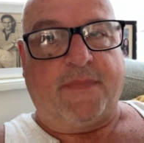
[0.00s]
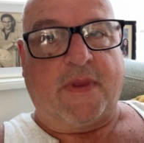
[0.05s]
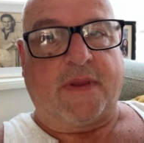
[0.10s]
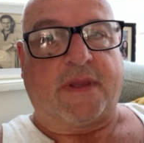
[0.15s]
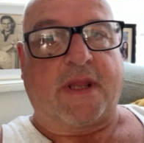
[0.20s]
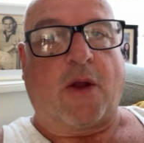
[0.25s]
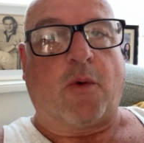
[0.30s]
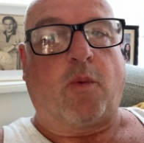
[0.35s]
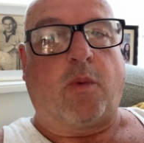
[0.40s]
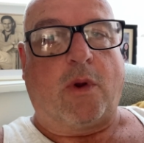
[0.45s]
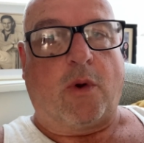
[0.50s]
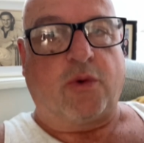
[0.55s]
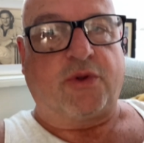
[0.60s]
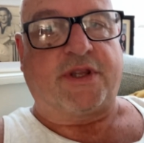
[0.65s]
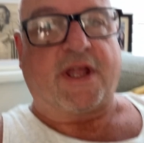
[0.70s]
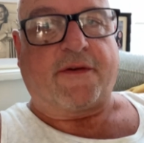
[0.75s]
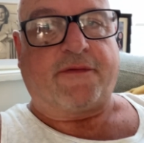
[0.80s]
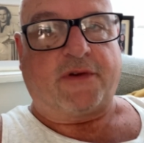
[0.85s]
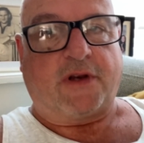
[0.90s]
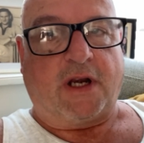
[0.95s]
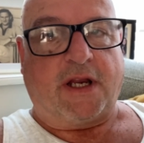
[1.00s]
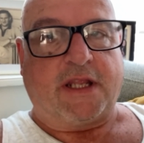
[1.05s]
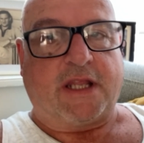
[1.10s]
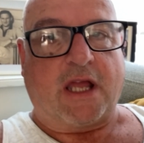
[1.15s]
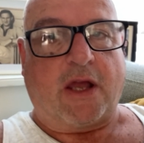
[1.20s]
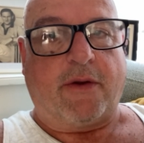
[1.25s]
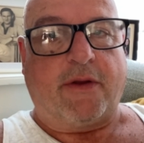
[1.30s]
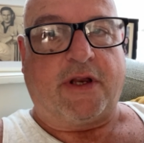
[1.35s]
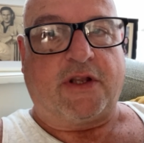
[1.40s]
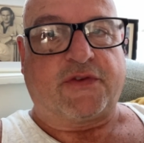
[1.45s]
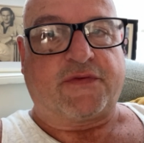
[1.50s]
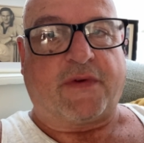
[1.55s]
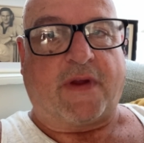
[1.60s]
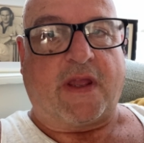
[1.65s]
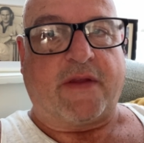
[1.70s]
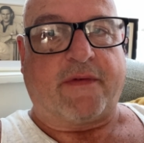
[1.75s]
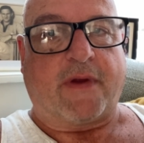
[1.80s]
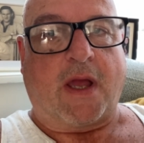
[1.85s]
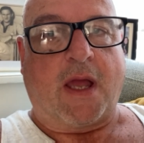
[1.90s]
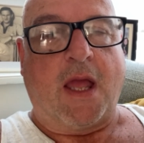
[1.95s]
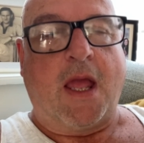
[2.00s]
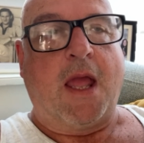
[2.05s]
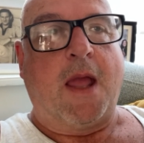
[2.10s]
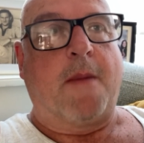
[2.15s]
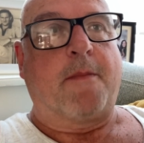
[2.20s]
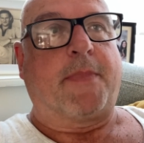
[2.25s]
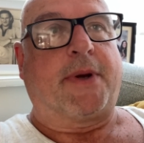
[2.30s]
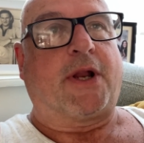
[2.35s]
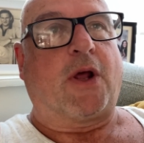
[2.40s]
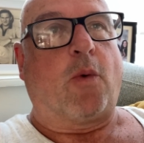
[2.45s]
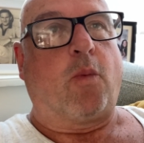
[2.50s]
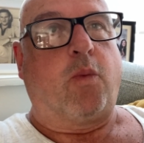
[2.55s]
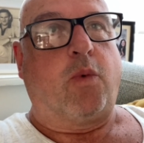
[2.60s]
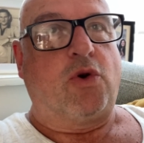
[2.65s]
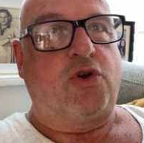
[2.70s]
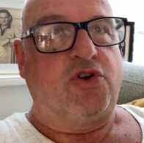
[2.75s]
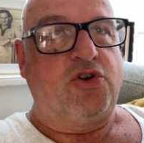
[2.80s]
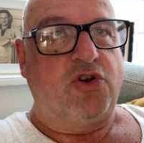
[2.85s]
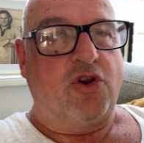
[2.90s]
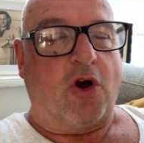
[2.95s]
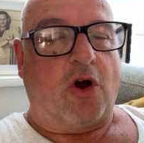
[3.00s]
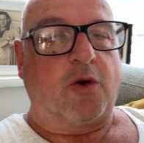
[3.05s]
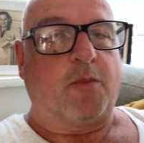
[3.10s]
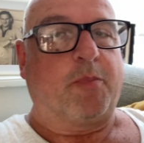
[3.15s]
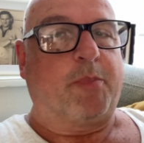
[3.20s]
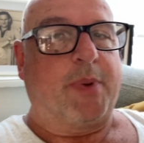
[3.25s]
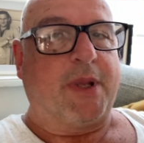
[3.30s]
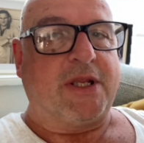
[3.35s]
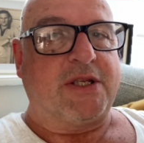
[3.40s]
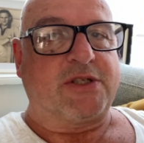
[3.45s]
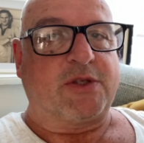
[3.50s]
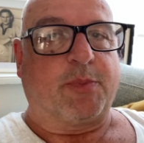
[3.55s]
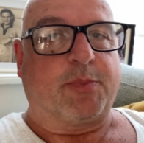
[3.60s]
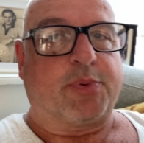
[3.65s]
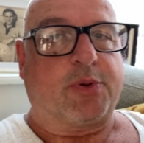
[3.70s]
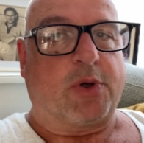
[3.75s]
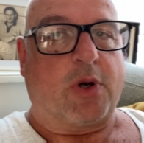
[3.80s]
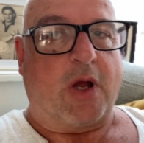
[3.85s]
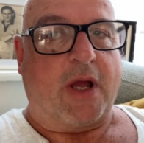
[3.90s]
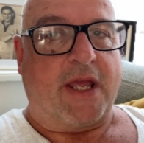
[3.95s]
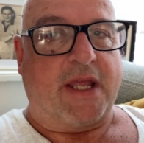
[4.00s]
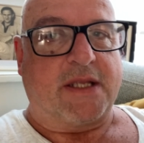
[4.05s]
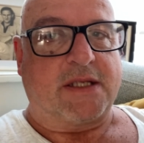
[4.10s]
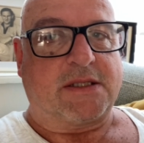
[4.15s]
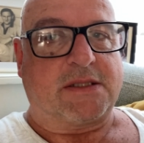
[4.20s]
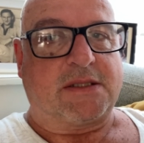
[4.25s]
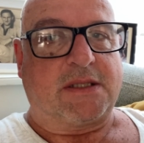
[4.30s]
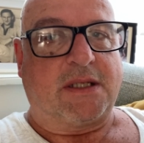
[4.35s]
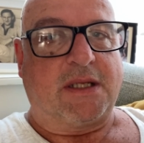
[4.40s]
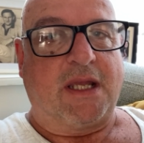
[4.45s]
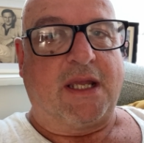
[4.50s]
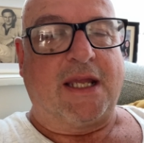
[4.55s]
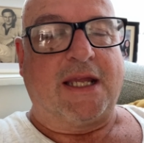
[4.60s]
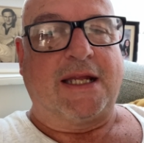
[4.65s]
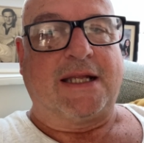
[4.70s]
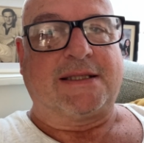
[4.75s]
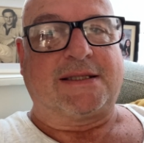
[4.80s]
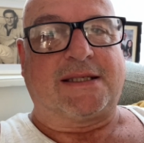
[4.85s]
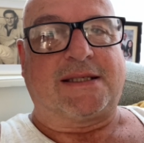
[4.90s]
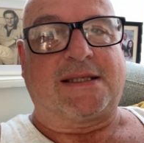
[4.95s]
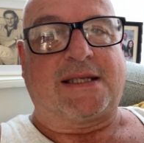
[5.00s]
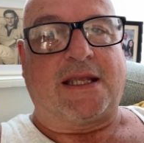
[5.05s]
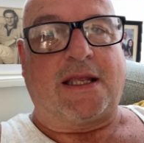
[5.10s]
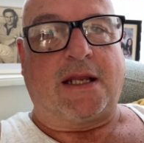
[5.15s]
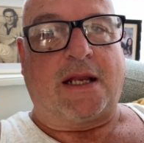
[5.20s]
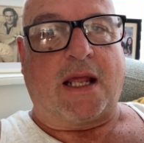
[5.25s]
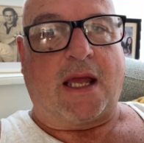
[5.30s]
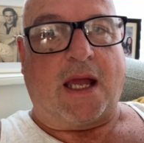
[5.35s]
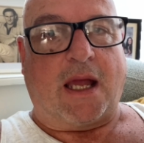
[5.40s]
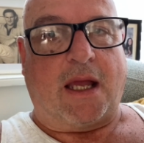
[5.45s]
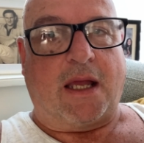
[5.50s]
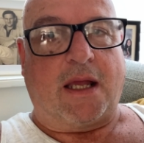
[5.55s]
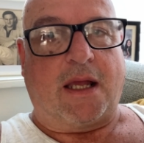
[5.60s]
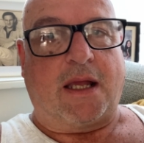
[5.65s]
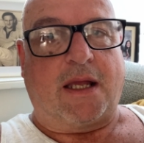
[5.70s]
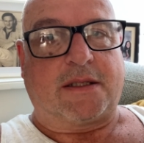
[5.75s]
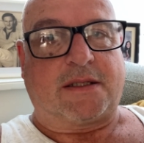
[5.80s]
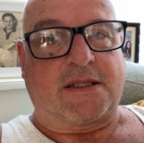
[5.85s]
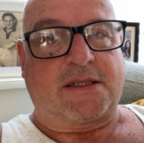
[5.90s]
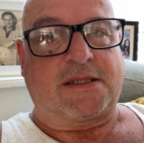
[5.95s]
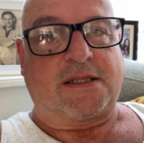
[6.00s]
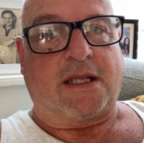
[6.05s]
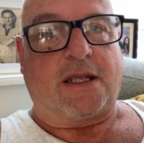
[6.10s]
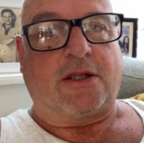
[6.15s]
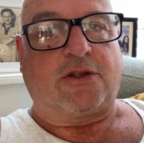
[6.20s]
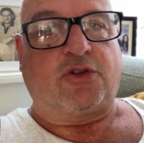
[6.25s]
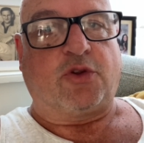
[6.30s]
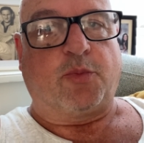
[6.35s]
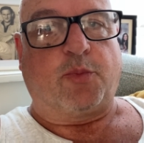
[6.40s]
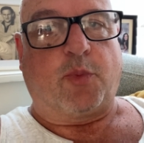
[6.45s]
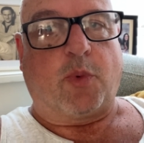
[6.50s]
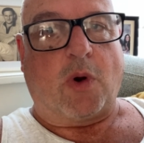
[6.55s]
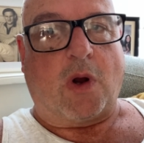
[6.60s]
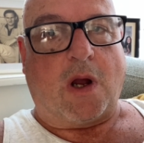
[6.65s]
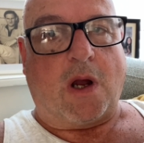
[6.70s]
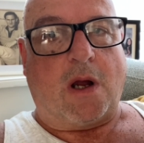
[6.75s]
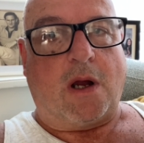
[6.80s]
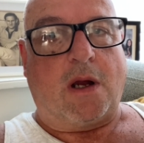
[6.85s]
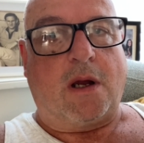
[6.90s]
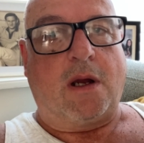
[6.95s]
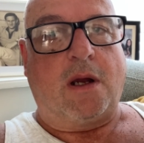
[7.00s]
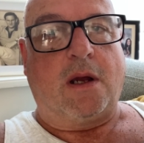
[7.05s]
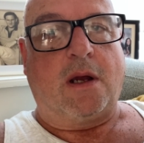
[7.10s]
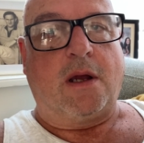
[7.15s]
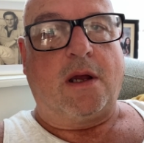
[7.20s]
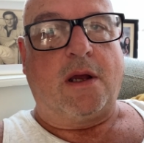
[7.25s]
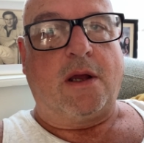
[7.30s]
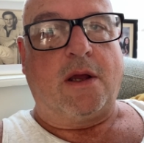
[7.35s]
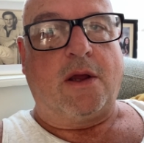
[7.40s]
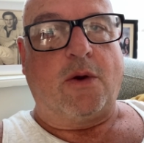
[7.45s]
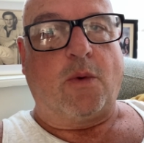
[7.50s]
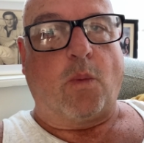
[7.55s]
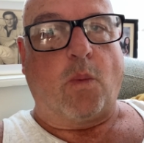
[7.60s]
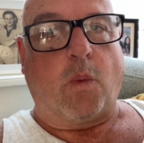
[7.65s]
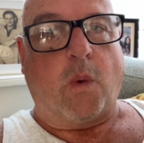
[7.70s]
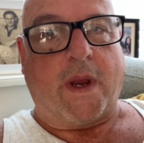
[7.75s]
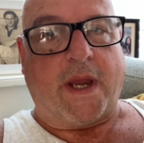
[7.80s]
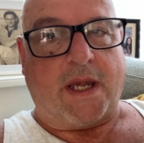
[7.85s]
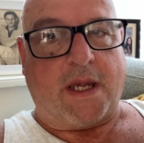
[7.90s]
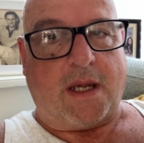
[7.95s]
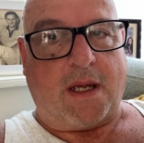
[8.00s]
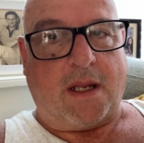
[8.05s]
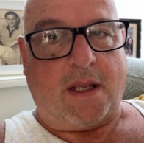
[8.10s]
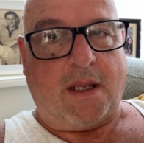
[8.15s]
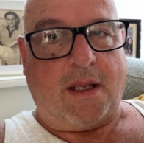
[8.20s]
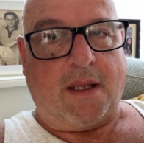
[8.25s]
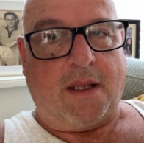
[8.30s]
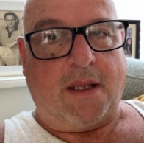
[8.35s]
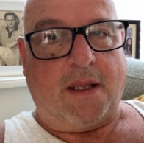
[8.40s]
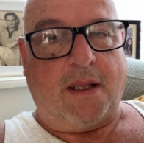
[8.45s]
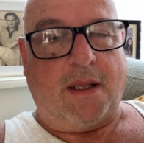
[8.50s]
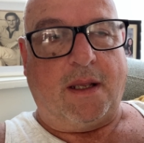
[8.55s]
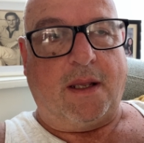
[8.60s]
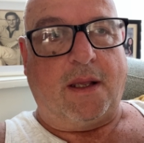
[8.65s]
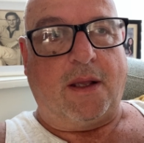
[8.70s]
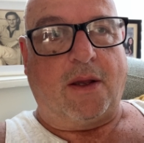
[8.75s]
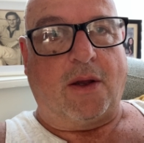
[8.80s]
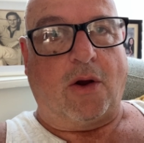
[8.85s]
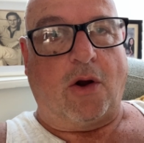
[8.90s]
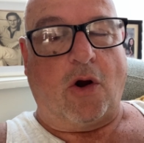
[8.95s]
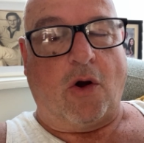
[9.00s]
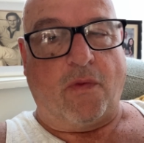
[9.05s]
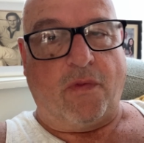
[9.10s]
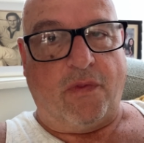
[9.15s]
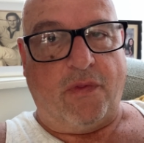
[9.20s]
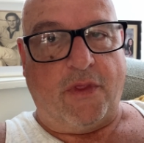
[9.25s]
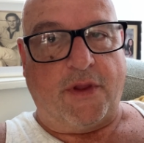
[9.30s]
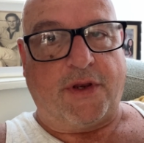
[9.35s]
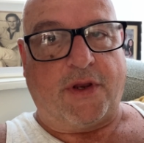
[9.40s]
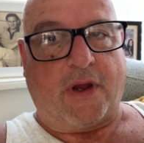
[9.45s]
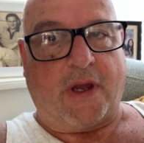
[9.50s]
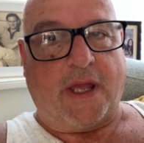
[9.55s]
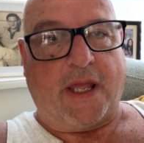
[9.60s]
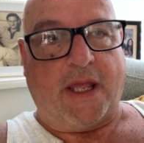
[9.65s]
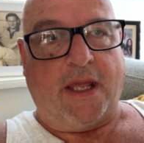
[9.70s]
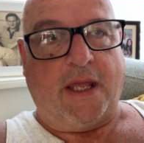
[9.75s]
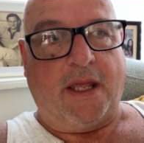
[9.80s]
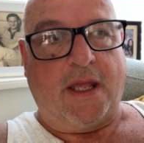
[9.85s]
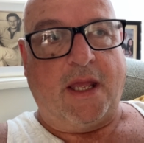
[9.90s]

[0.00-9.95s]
That will definitely go in his favour. But I would not be surprised to see a Dubois win on the night.